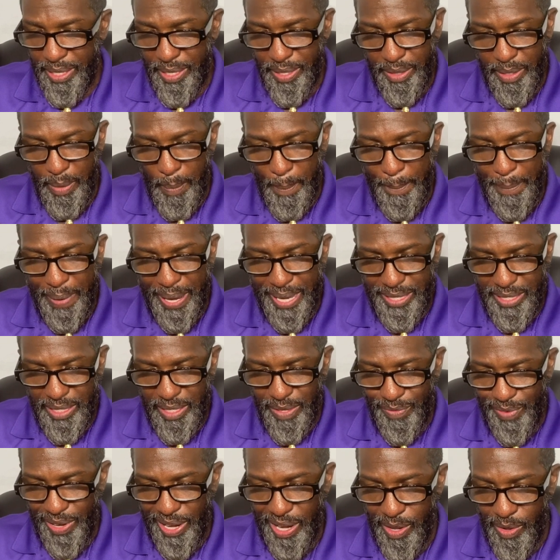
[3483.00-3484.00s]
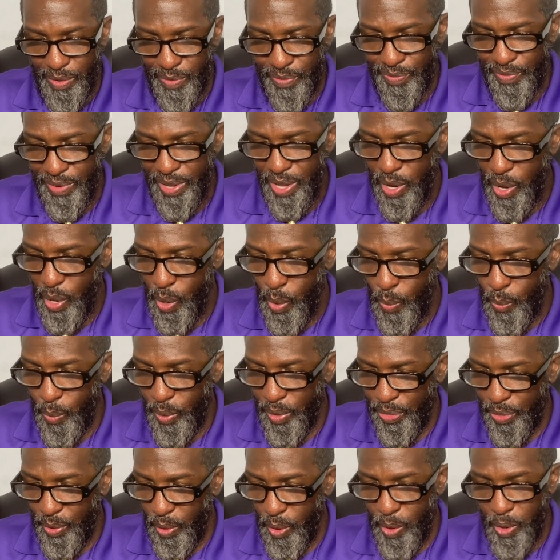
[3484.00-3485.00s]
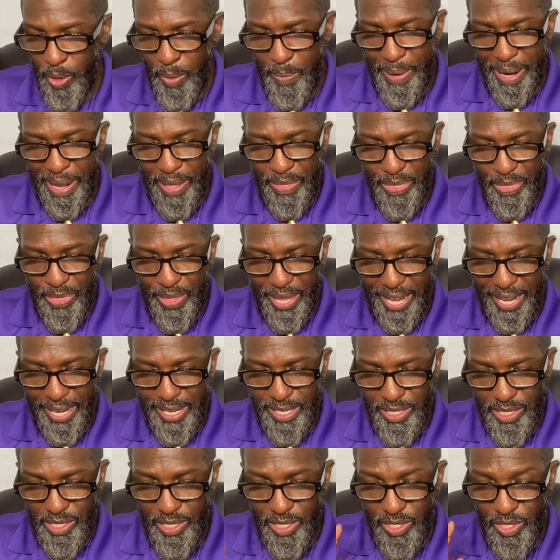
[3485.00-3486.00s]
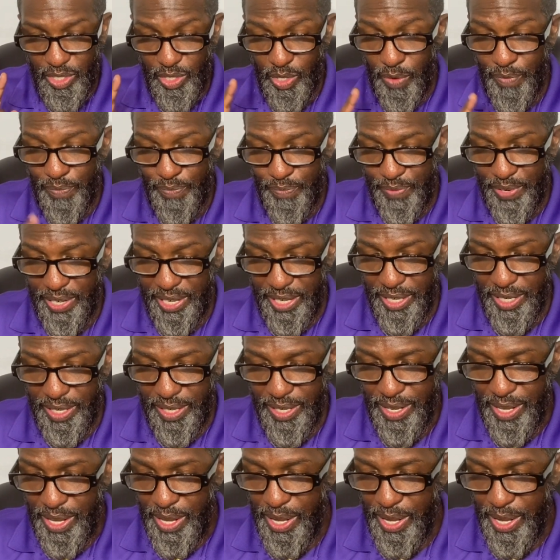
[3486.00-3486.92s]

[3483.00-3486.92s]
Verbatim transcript: in the best of health. With all my thanks, Sophia,